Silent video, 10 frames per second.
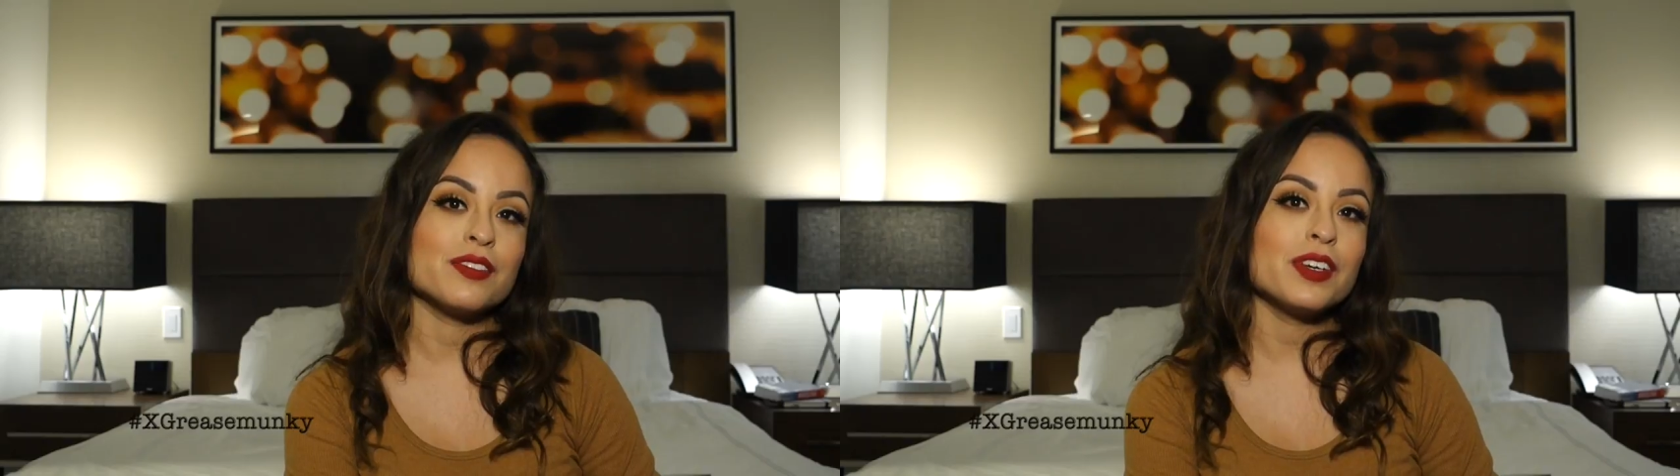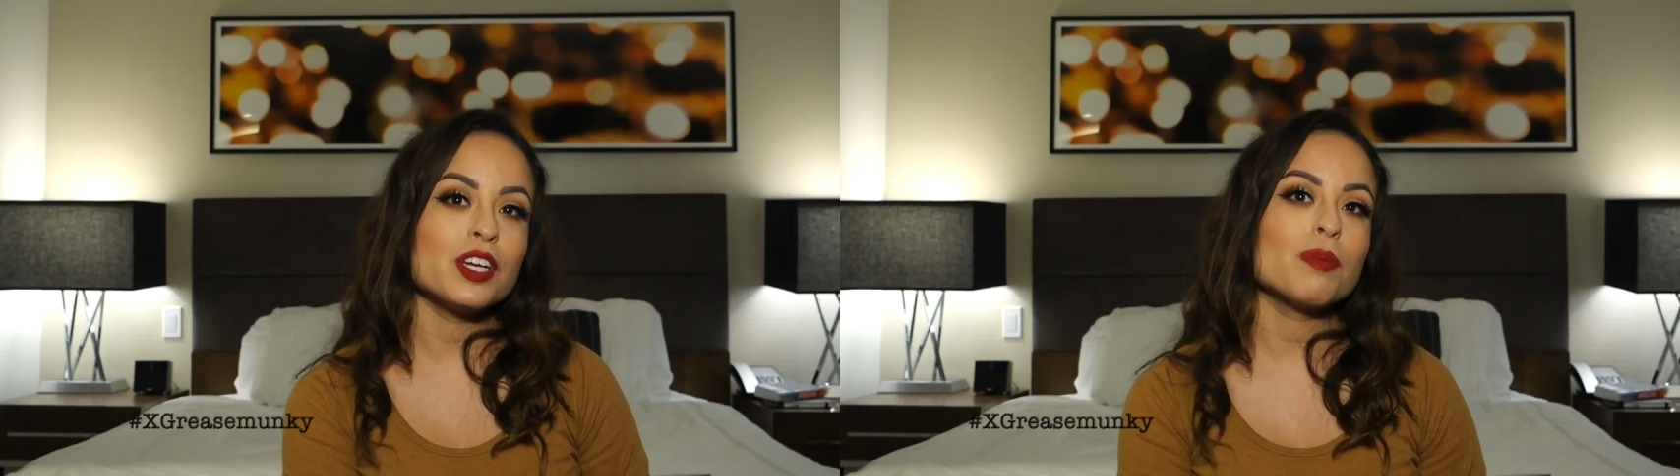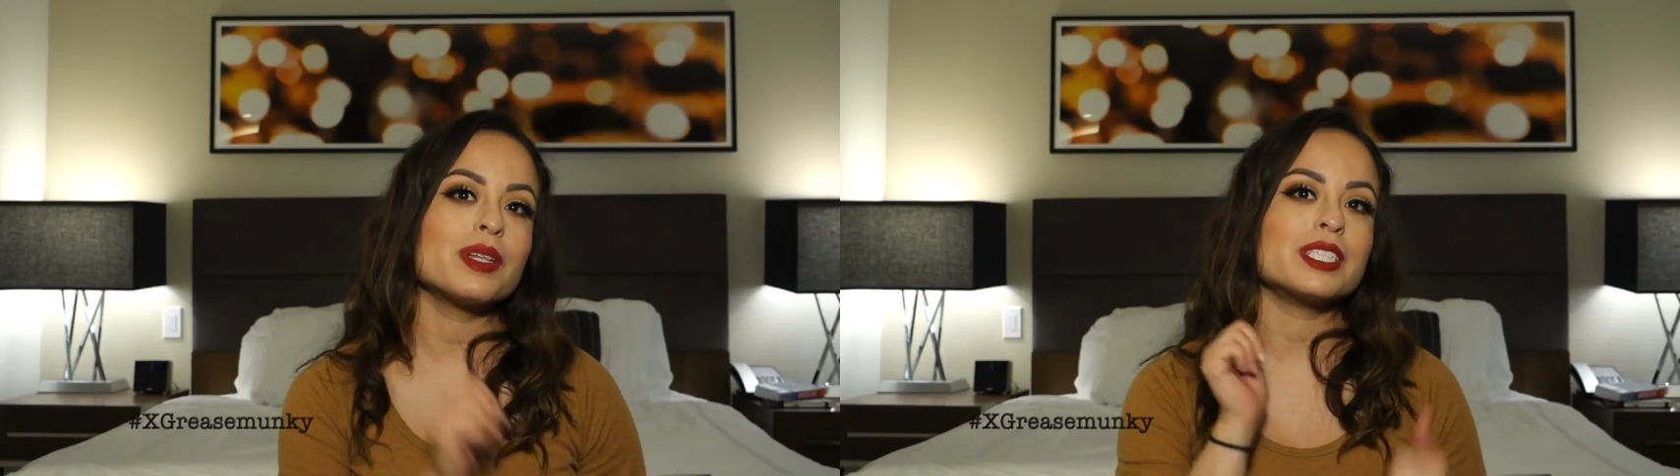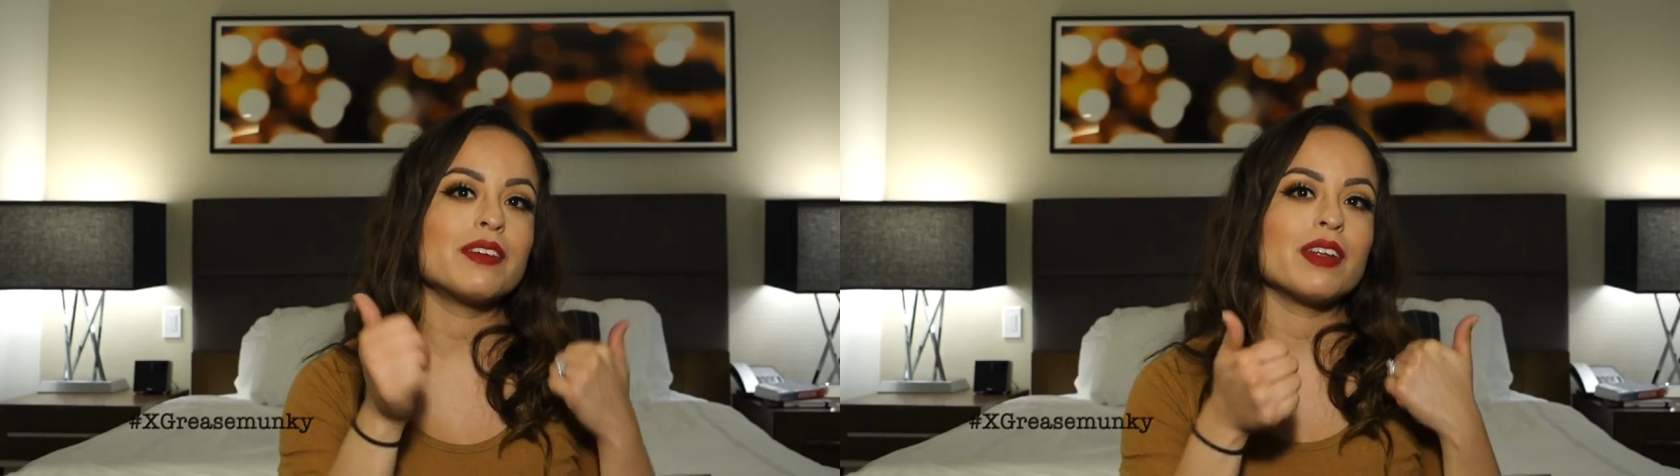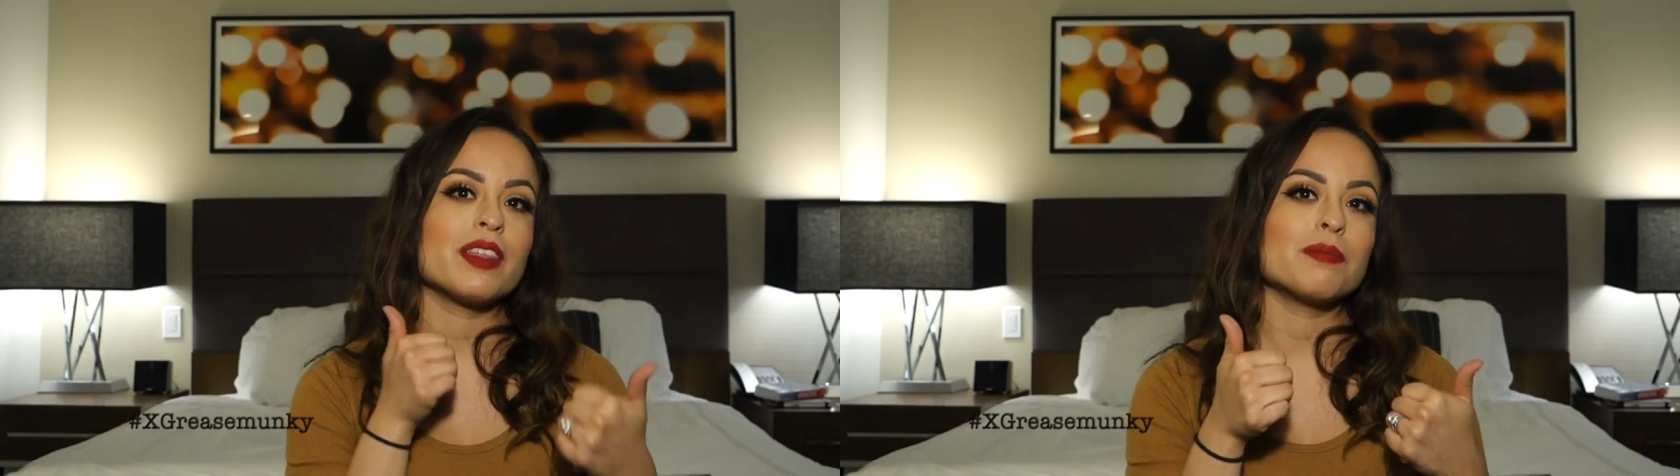this video, please
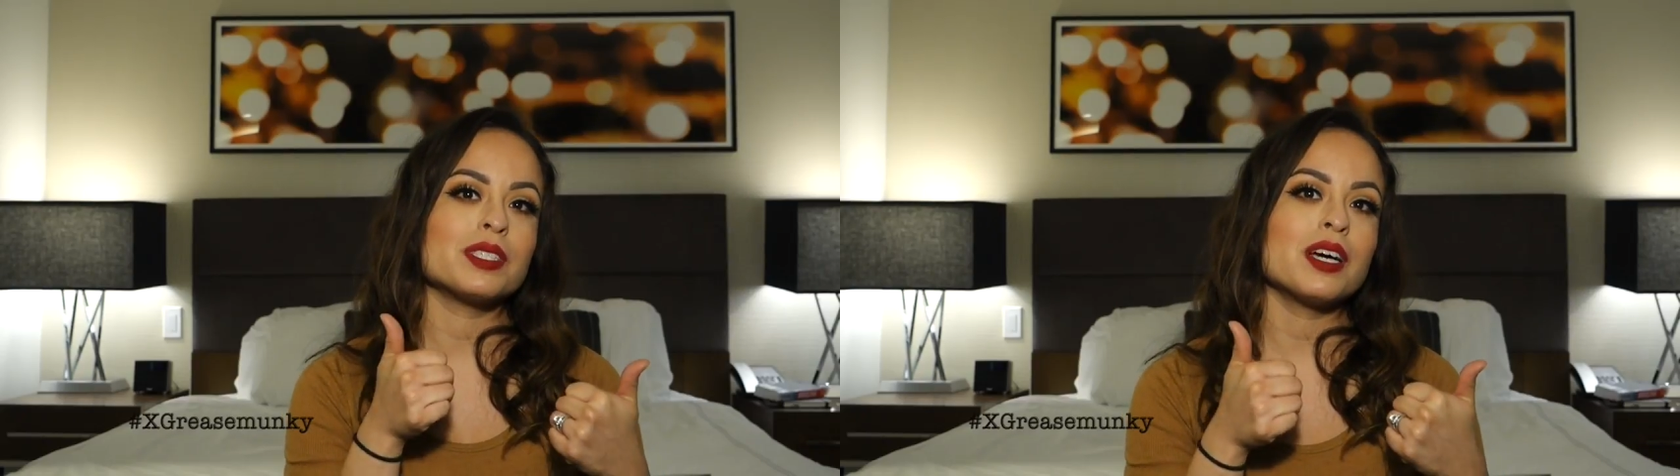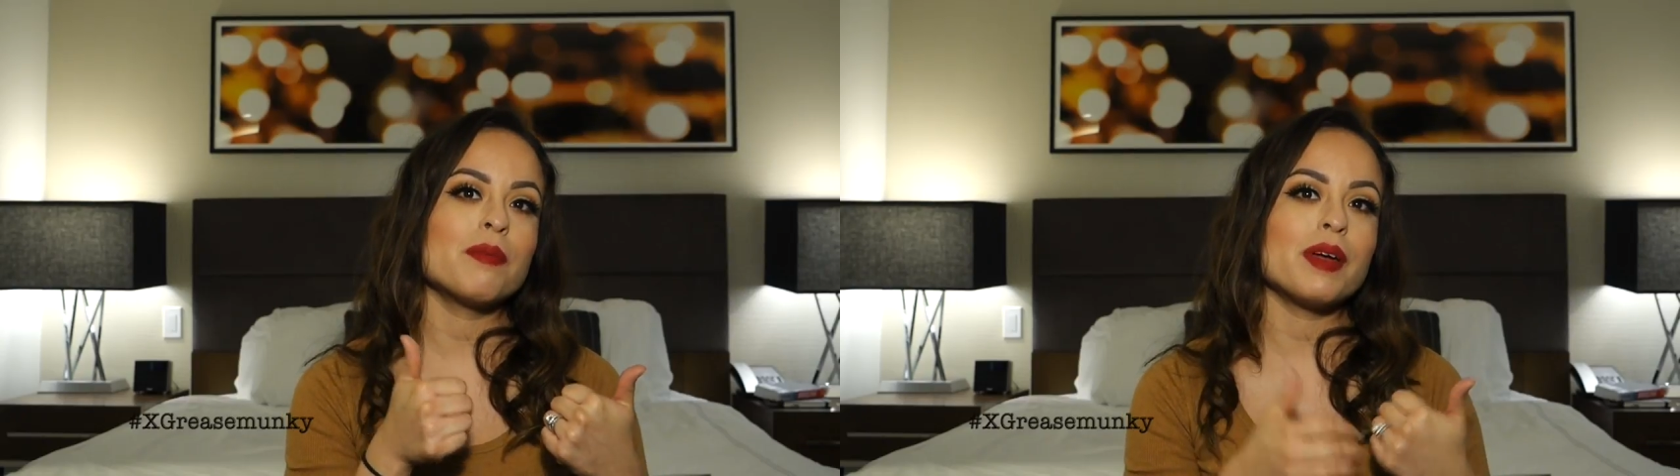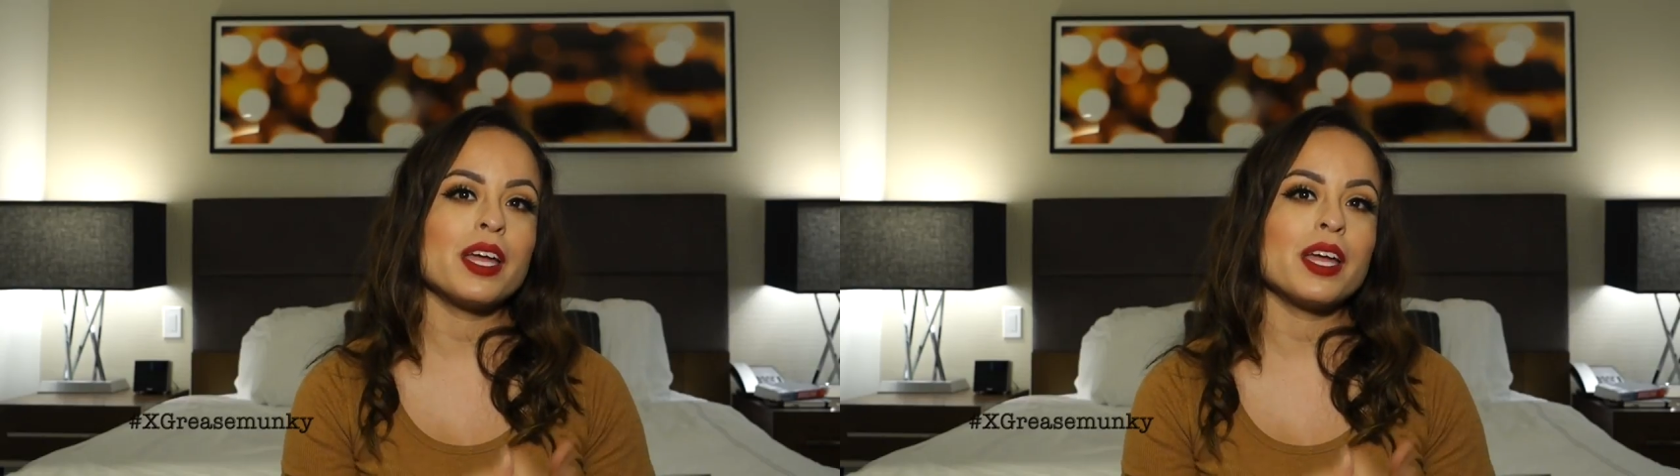give it a thumbs up.